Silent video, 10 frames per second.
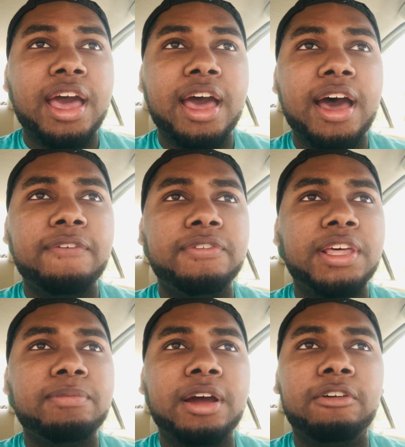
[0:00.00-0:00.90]
Half of
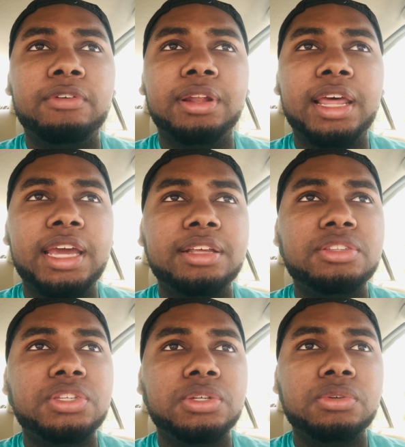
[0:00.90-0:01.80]
them I
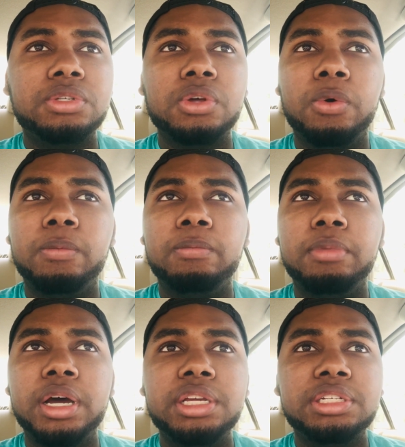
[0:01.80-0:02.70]
related to so
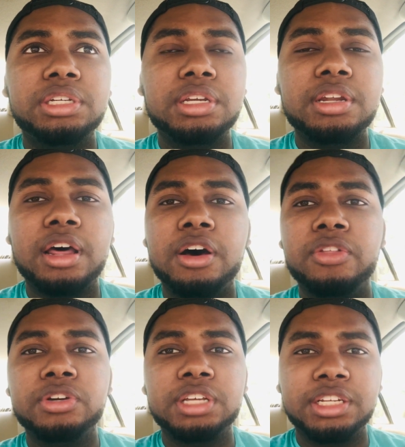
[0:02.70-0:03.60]
much, and
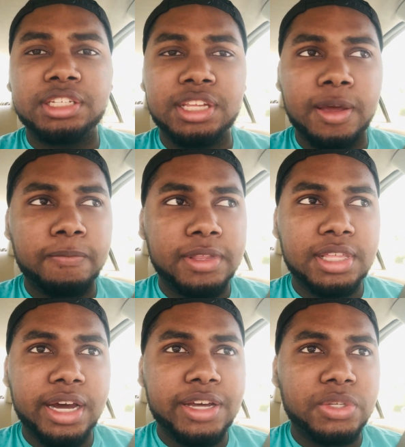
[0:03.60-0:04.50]
others I just
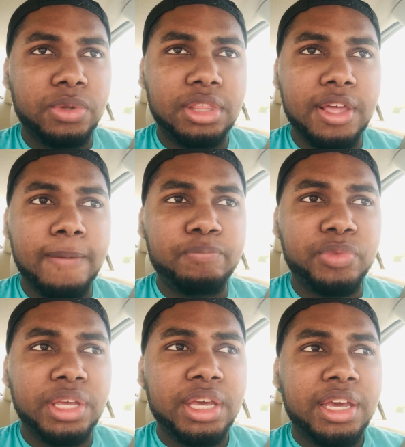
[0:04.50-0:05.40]
empathize with them.
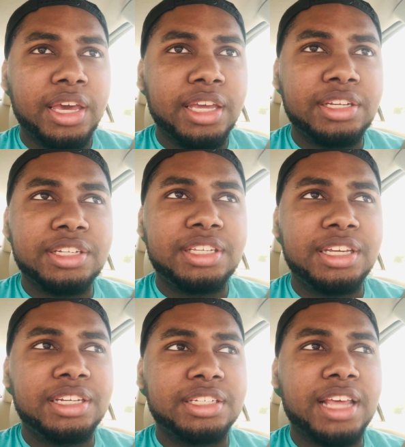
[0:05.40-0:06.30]
And just
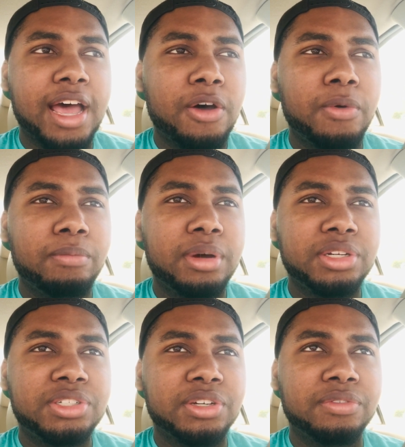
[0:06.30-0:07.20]
seeing just how
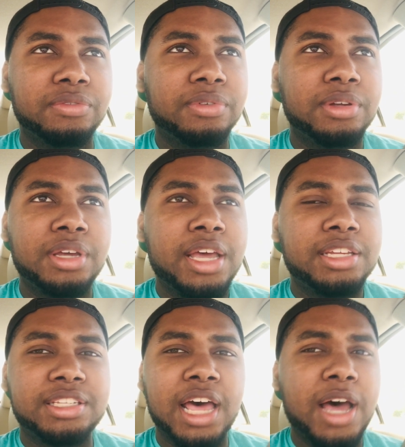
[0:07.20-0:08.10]
much of,
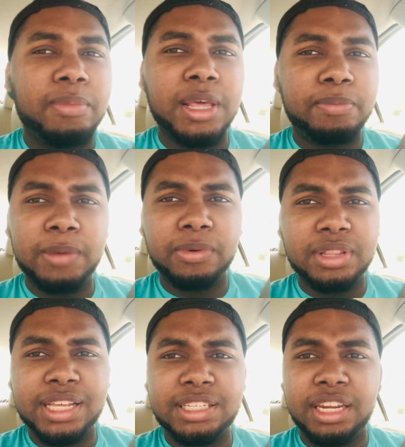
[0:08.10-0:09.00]
just how many people in
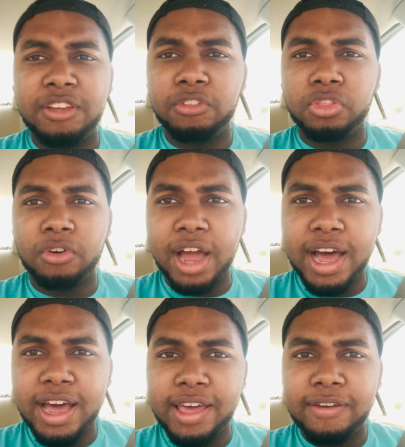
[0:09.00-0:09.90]
that city
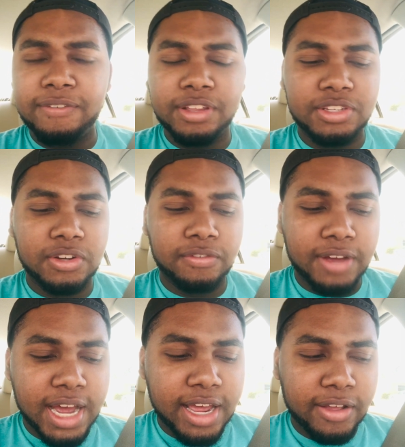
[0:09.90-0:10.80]
thrive and
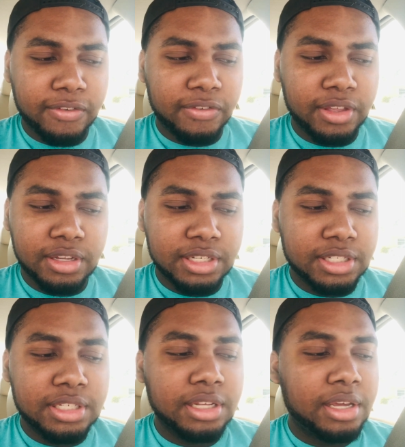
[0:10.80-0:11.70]
survive, and
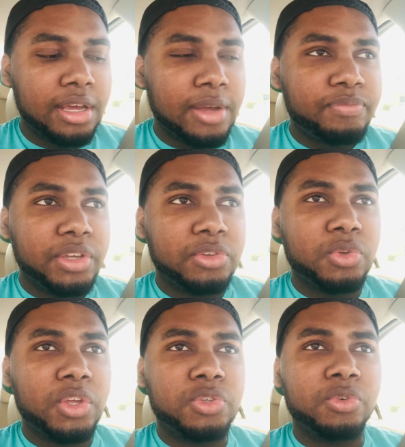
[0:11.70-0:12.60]
just,
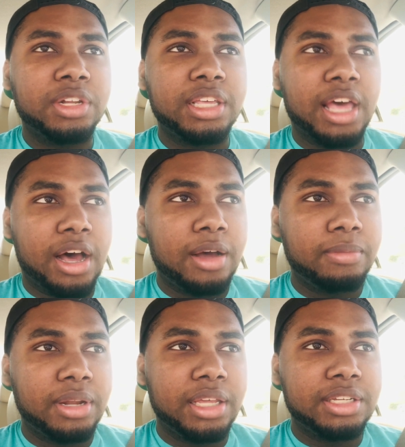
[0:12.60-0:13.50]
it's really
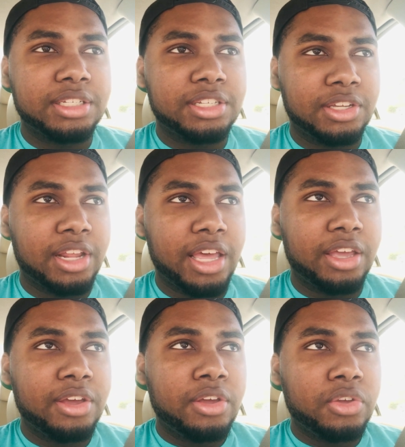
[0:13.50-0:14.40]
humbling just to, like,
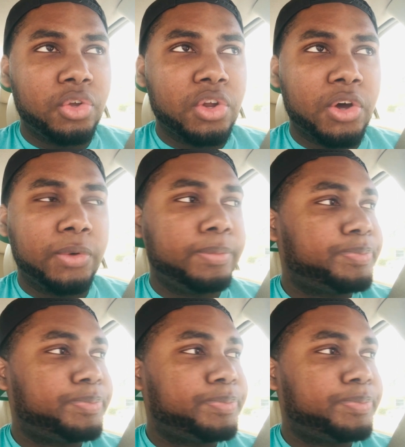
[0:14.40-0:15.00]
you know,